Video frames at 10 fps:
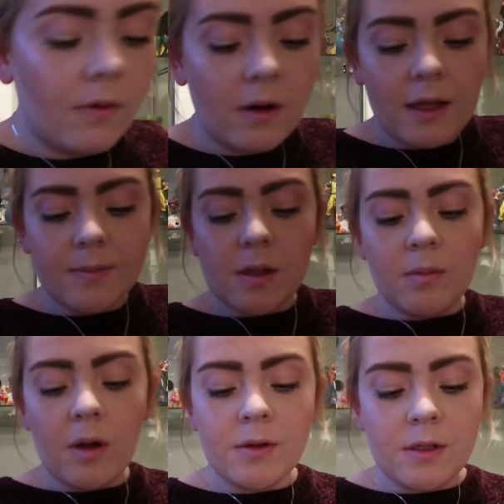For lips, I'm
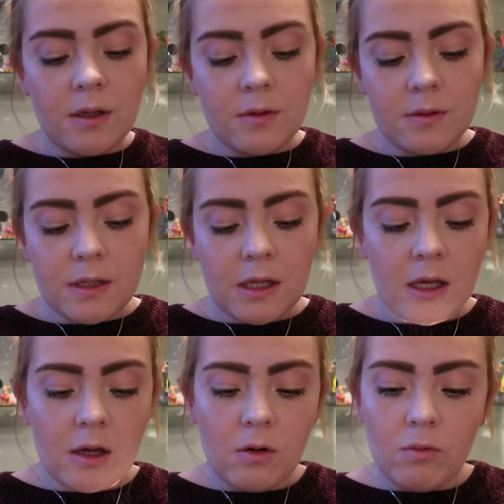going to use
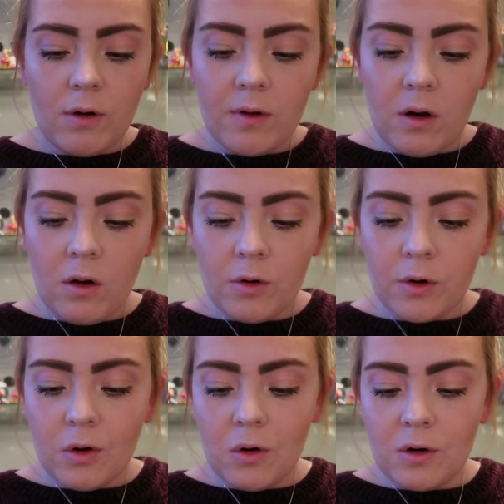the Revlon
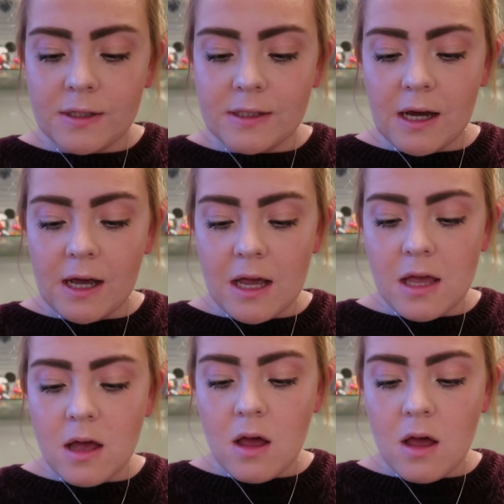Colour Stay